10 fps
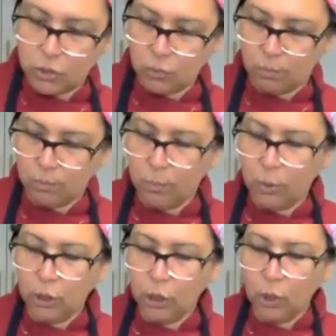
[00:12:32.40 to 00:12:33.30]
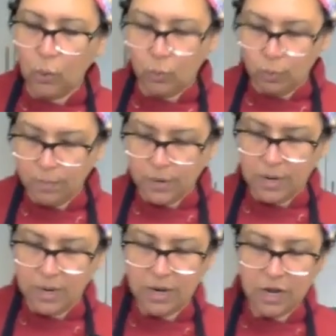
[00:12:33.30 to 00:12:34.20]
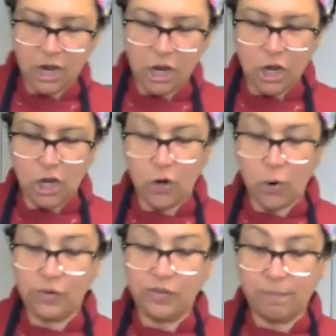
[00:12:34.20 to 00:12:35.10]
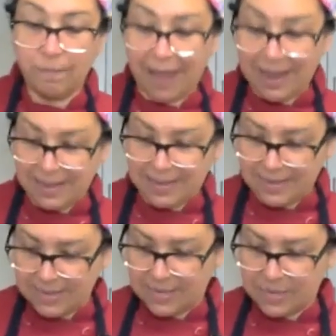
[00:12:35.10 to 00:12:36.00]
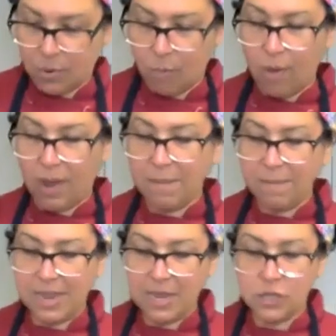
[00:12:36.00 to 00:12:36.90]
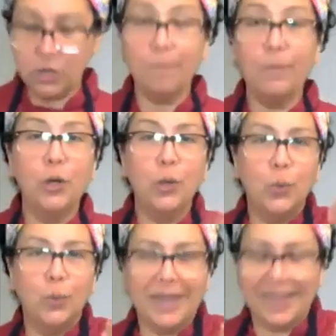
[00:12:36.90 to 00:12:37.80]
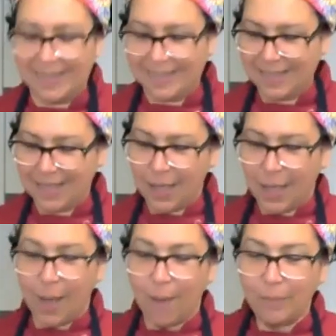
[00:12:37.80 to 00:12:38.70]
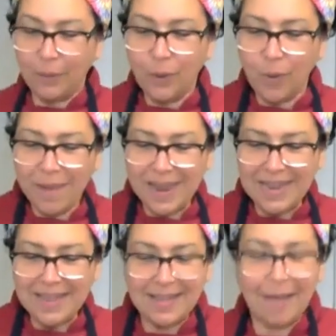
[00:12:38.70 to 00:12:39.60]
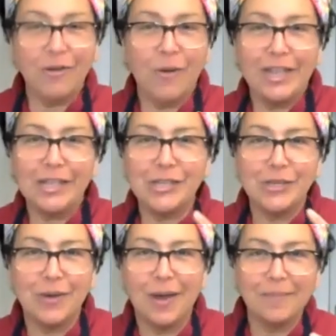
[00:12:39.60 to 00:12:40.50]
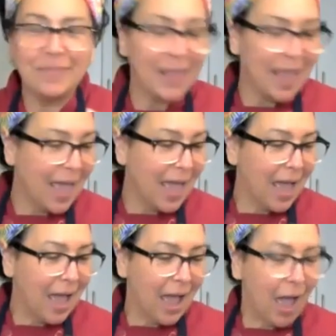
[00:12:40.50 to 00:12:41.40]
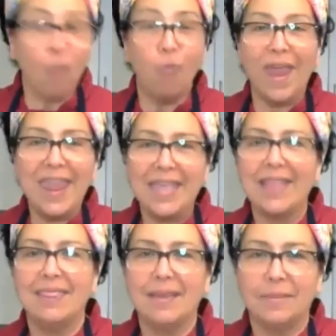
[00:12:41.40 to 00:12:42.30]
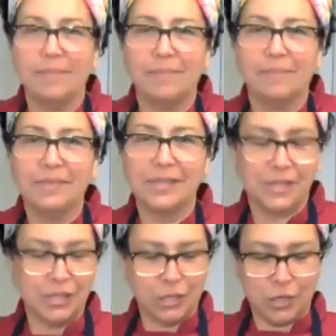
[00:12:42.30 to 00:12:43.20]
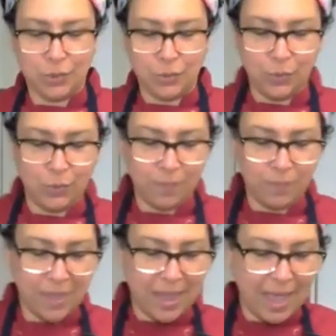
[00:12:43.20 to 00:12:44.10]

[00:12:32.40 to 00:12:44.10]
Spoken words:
to bloom your spices. So what it means blooming? Blooming is I'm going to awaken them to